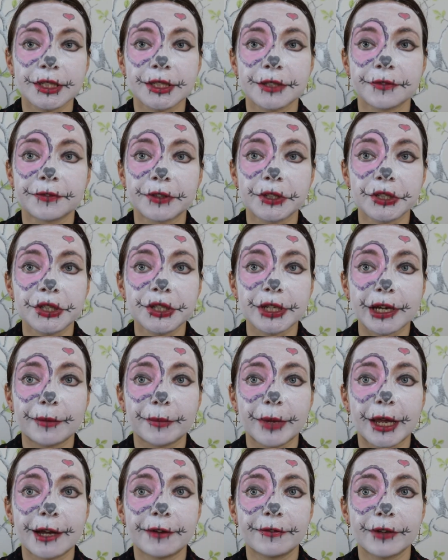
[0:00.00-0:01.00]
is the first time
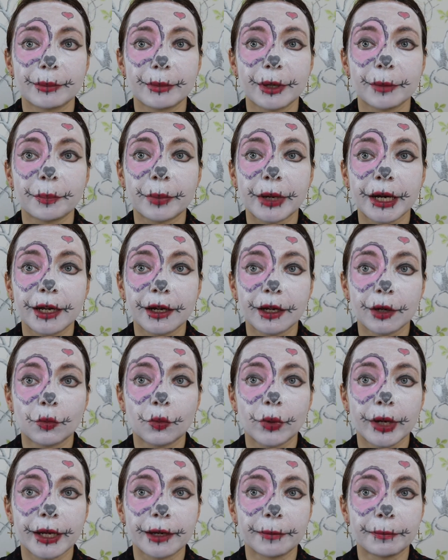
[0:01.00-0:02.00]
ever me buying a
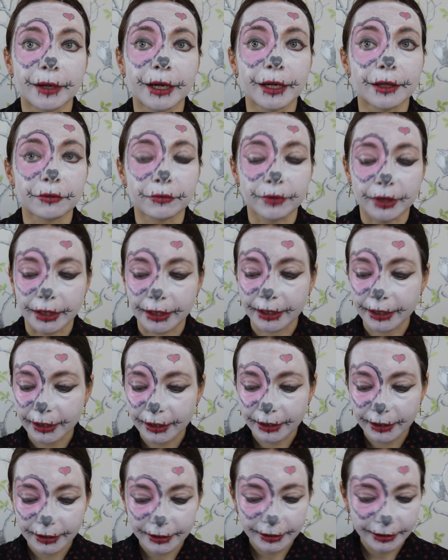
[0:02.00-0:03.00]
wig, by the
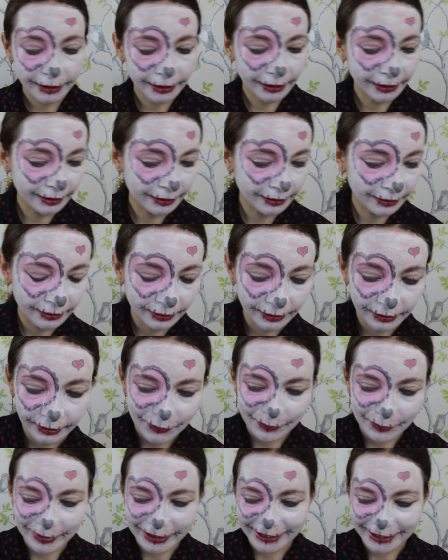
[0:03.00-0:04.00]
way. Oh
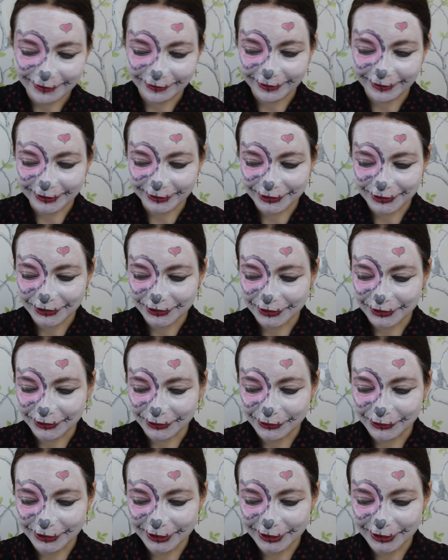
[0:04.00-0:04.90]
my, it feels so